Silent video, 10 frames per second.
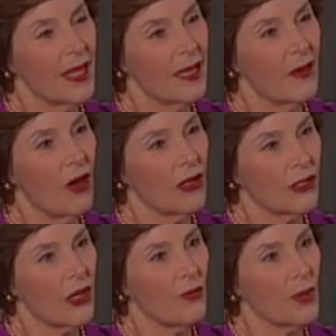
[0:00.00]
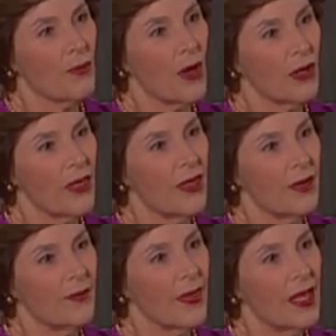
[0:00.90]
that also promoted
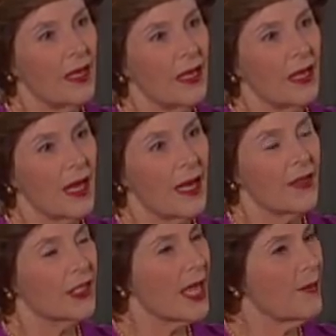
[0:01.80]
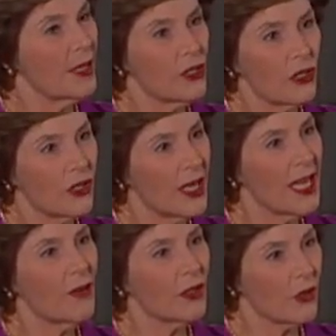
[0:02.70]
the, uh, the same issues that
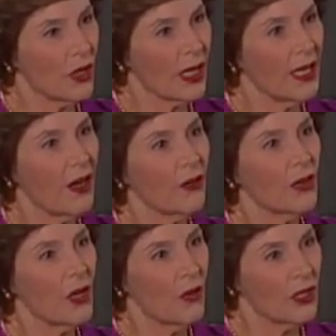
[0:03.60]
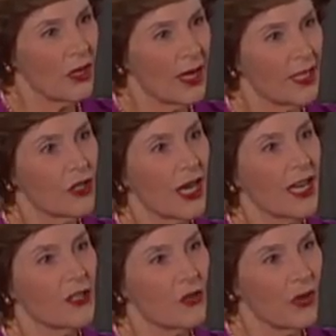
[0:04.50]
he was working on when he worked on
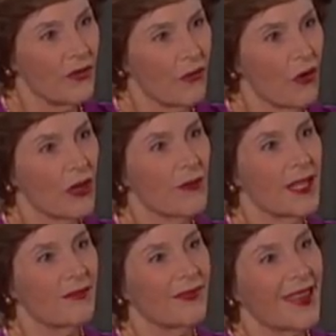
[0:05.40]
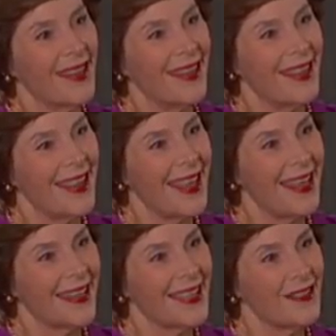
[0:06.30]
education reform and,
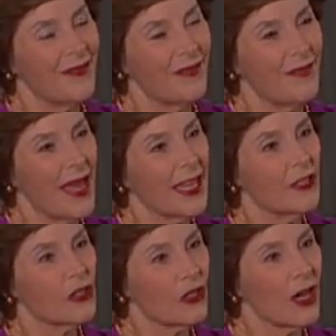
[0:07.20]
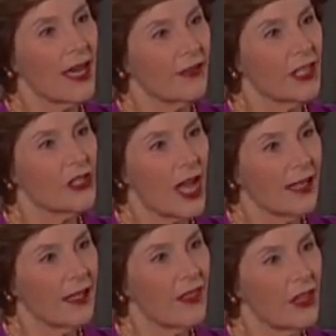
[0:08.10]
and uh, making sure every
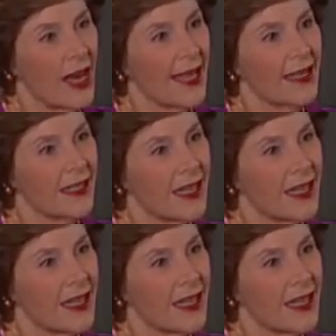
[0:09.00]
child in the United